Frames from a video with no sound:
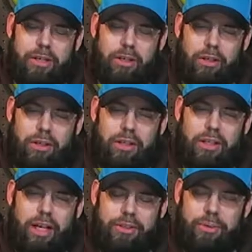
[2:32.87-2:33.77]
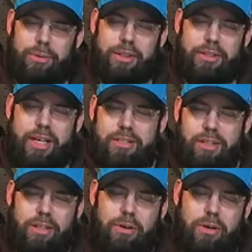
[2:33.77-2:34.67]
beer. I don't really
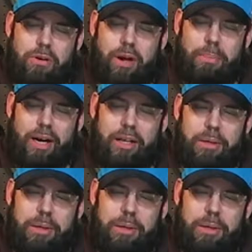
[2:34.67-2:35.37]
taste the cocoa. I mean, I